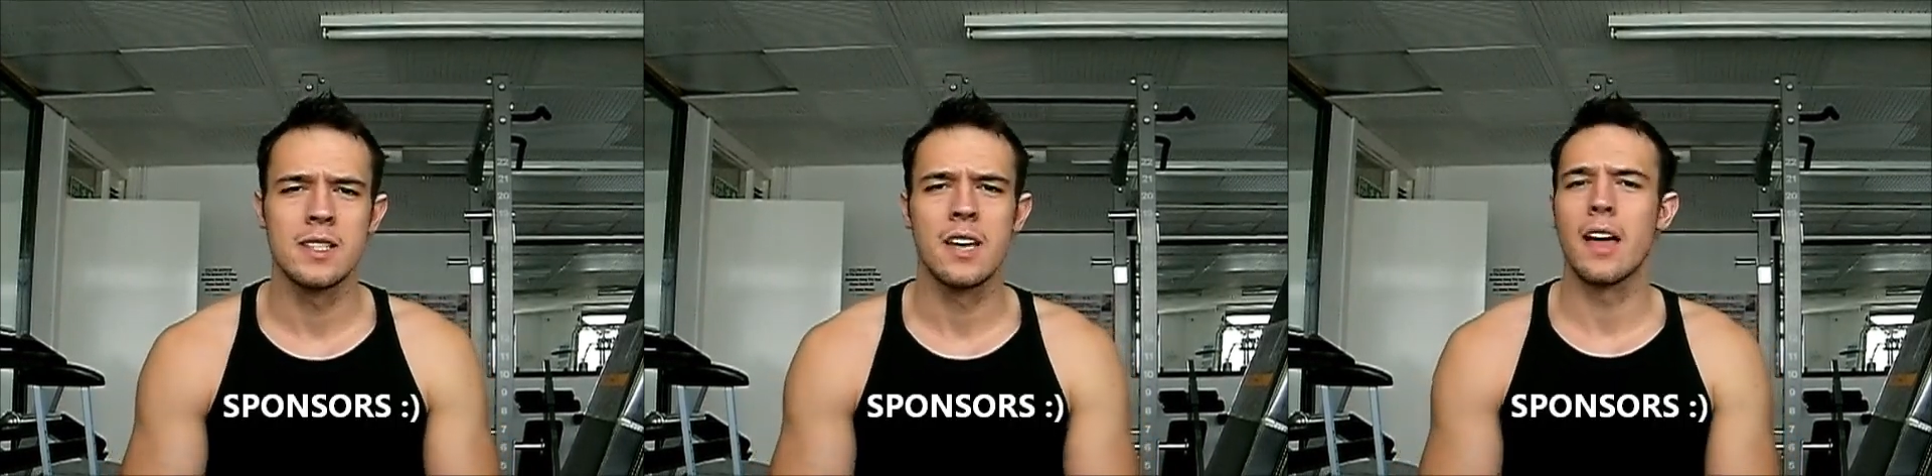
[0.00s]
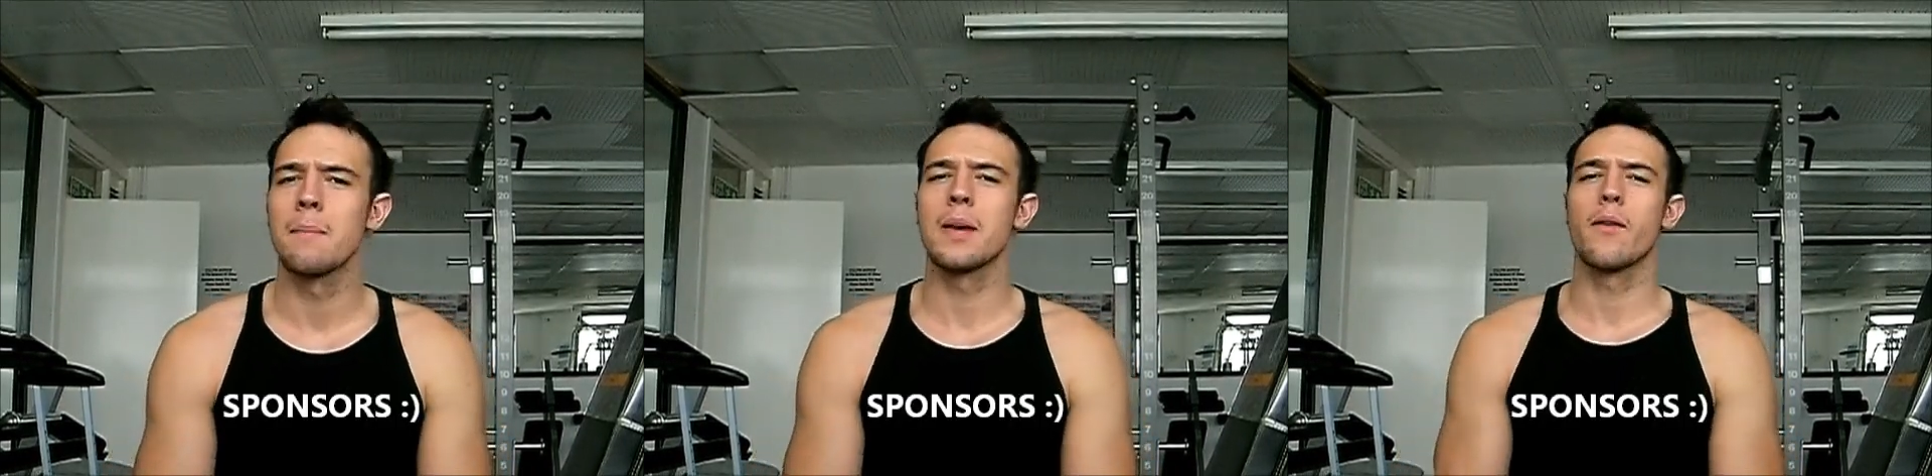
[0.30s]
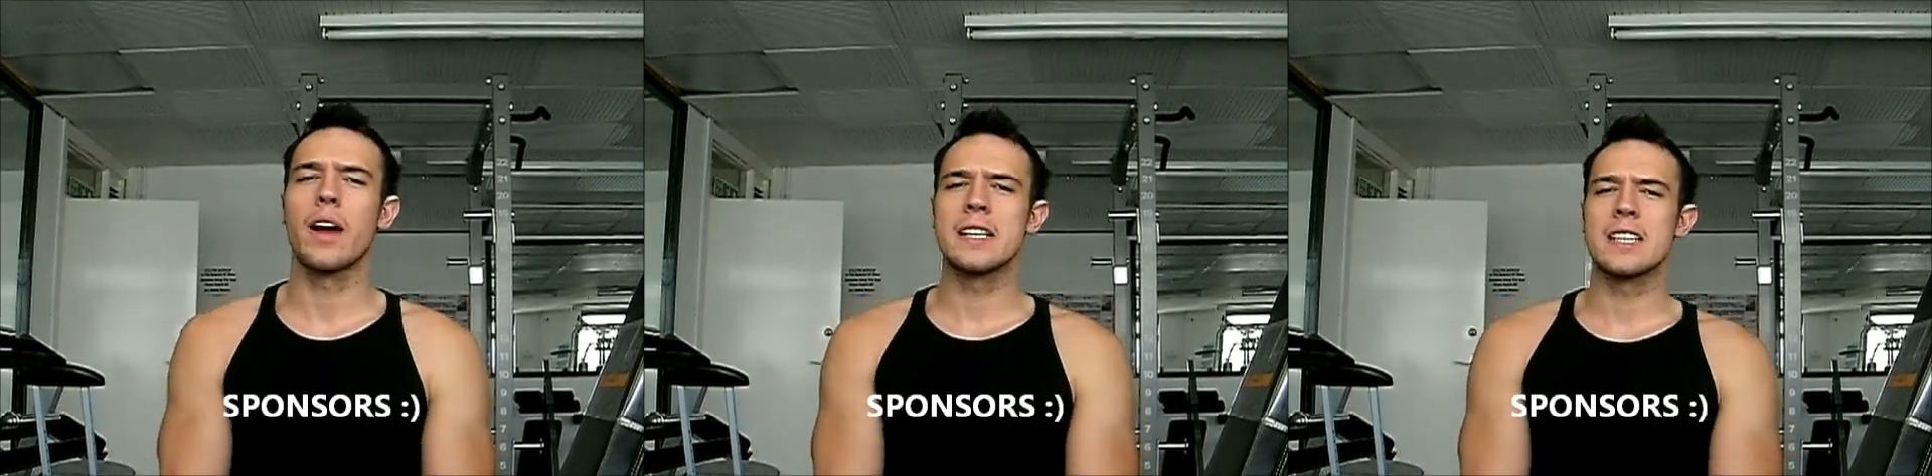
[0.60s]
That'd be
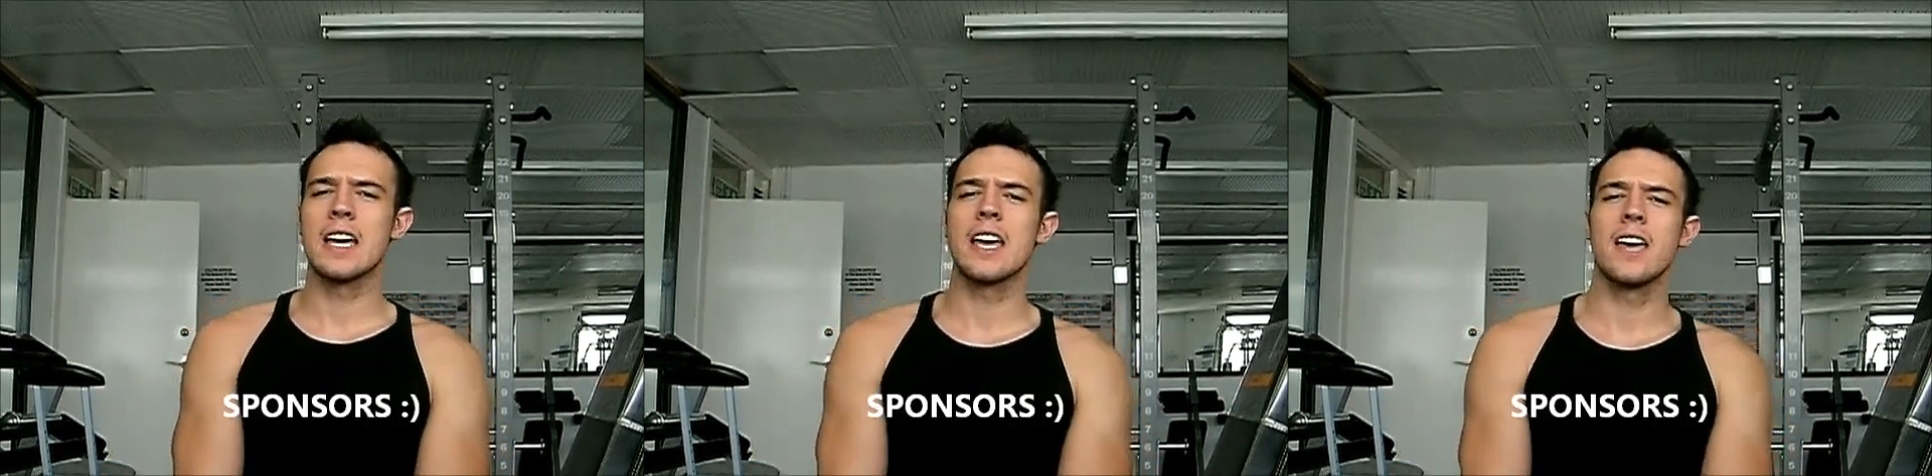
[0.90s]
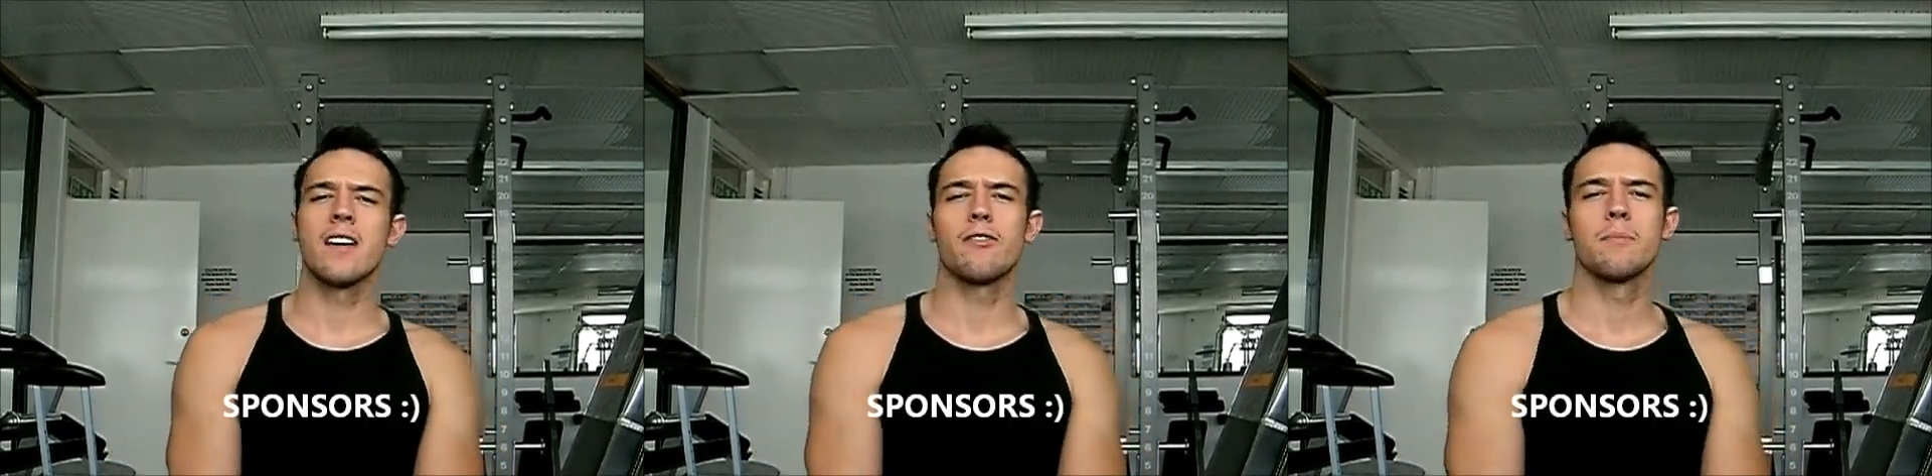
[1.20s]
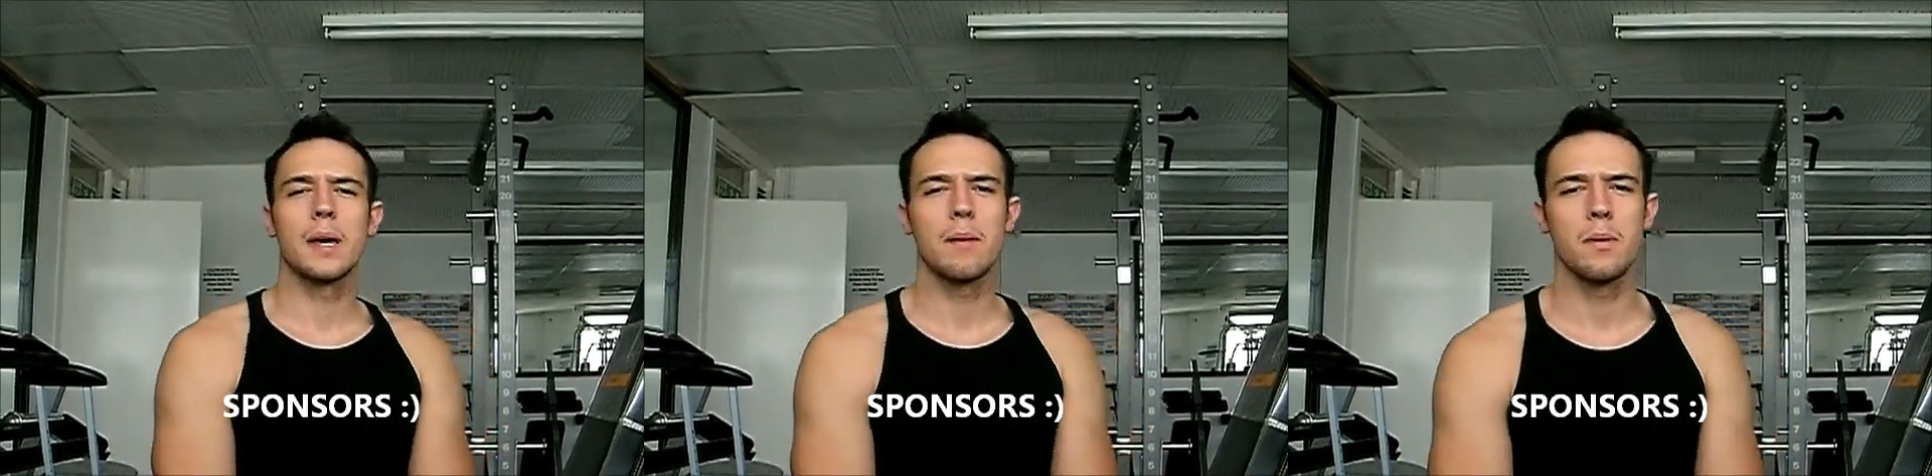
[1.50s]
great to hear from
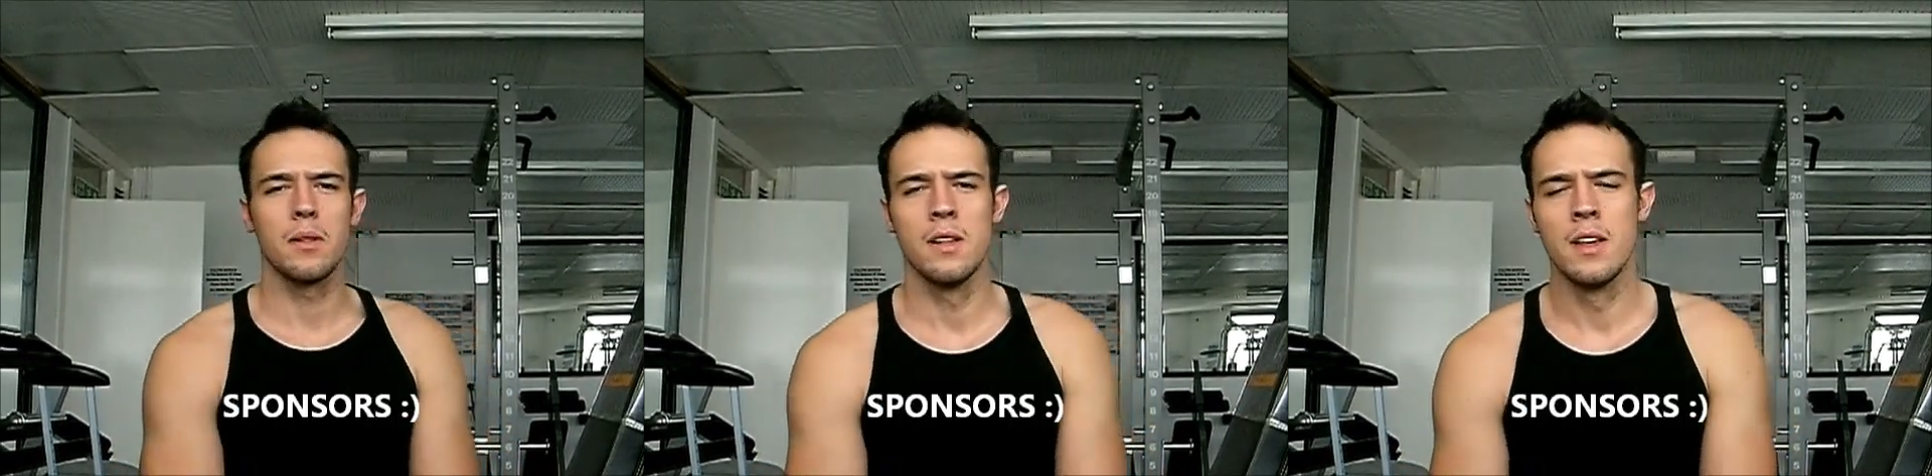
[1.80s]
people.